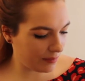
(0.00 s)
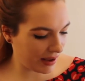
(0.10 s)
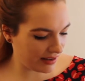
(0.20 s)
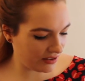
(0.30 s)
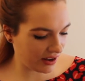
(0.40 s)
The
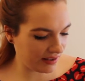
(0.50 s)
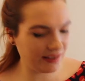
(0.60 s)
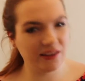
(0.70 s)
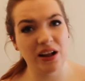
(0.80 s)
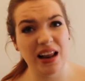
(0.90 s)
Betty dress
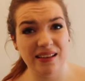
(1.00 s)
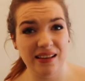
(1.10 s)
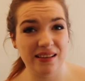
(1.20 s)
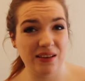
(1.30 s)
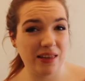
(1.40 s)
is so
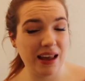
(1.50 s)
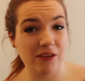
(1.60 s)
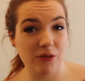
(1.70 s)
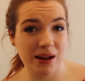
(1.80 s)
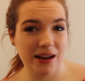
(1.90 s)
classic, so I think
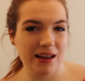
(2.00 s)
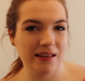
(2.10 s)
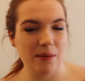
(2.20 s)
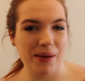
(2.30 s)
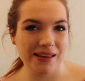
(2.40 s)
everybody
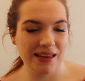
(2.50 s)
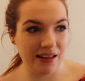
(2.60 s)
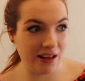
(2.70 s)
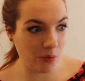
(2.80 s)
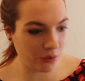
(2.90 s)
needs a Betty
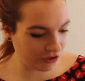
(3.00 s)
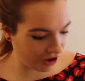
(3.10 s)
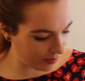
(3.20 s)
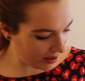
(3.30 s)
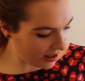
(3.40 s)
in their
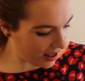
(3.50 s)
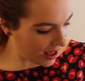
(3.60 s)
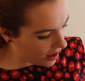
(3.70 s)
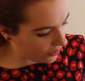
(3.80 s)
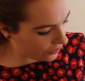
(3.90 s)
wardrobe.
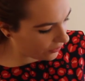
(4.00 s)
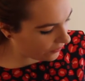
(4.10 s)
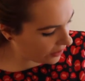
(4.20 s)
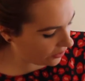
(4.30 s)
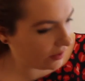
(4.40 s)
I also
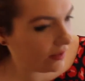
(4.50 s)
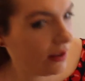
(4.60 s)
finished the